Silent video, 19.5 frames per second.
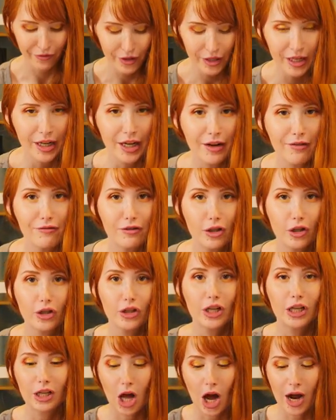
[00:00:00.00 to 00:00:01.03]
I feel like I've
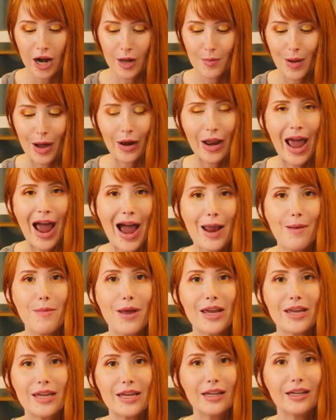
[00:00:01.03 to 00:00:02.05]
learned a lot about hat
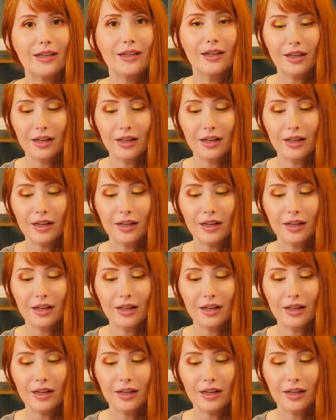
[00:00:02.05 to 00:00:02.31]
making.